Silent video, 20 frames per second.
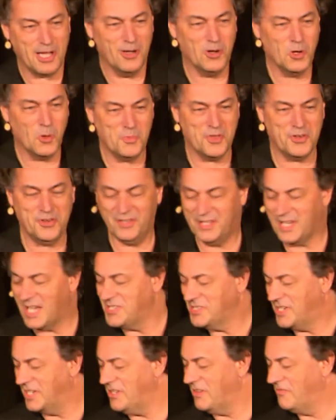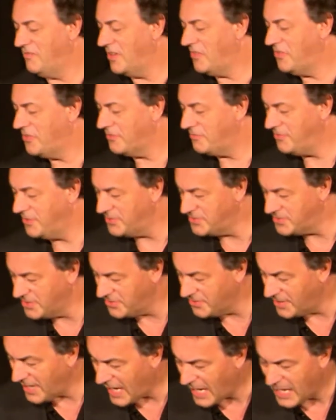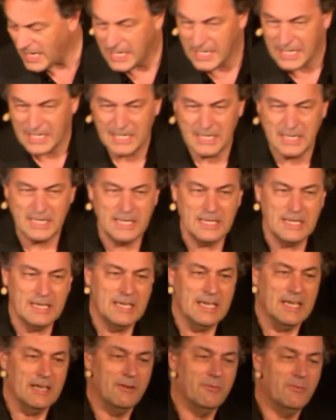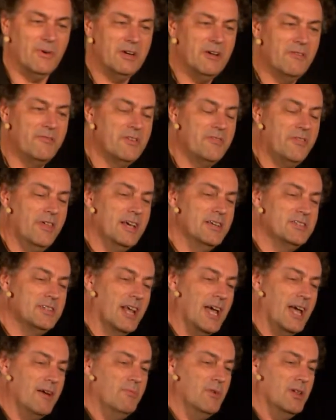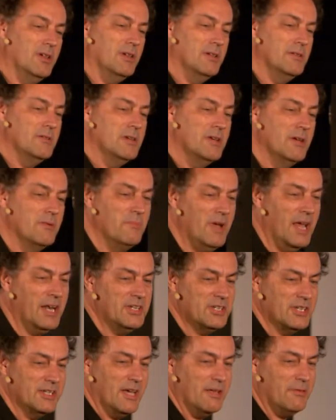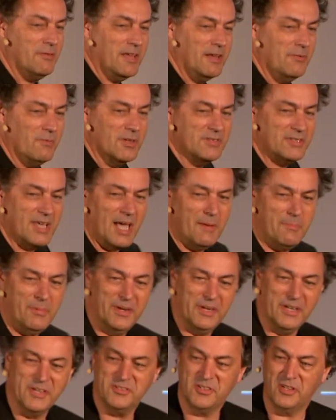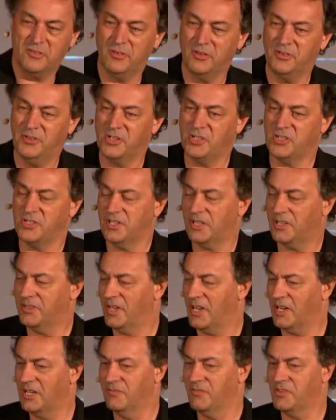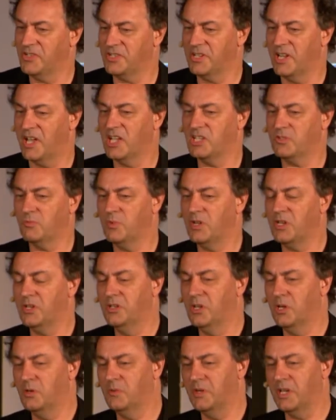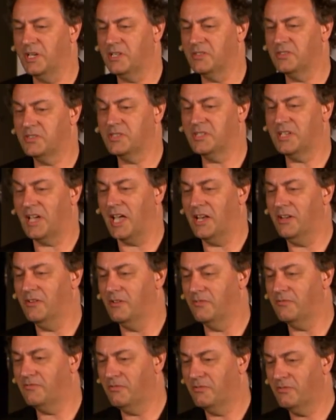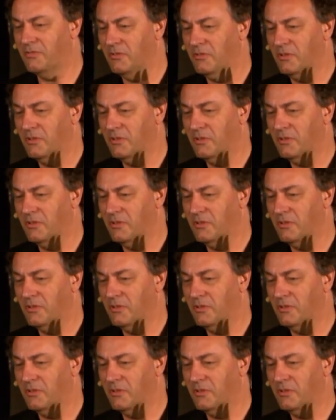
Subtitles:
hope that you guys can invent the future today. One of the things that I will mention, I think what's happening is that traditional television as we know it is kind of